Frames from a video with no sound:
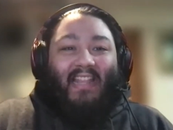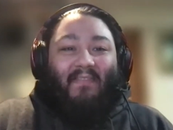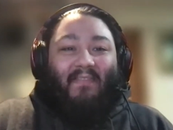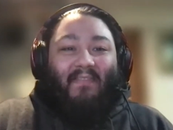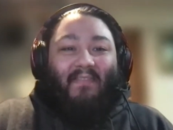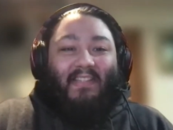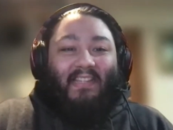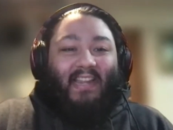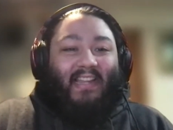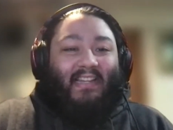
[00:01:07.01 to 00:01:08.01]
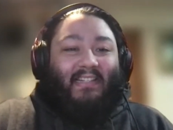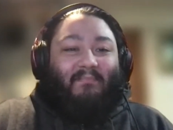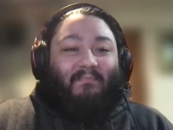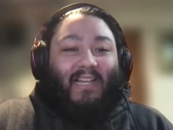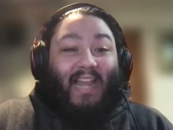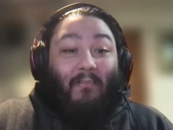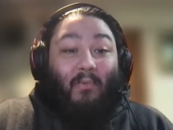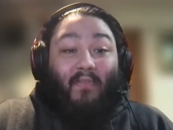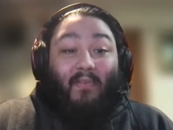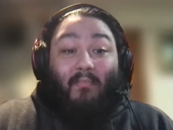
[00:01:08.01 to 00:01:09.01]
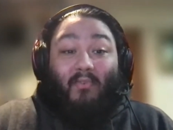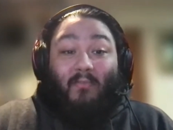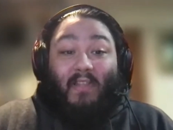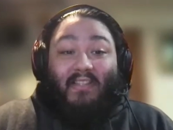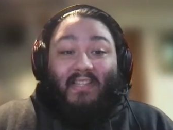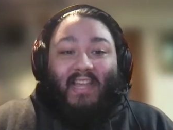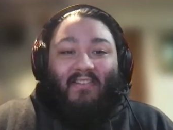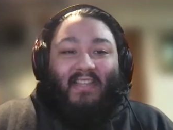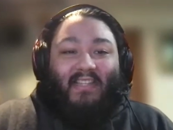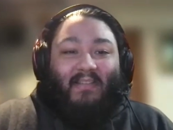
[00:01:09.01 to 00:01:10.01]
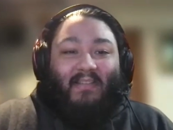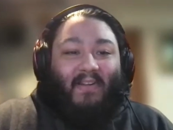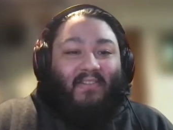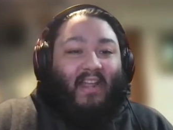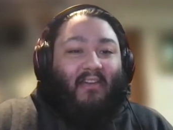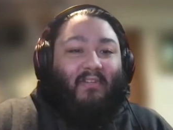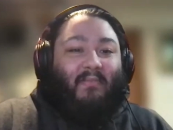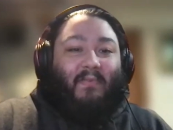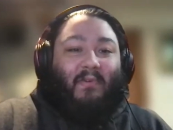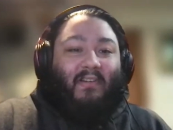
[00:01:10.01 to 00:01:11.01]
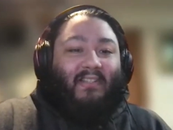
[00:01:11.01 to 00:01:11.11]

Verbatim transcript: definitely see like um a lot more of improvements nowadays compared to how it was before.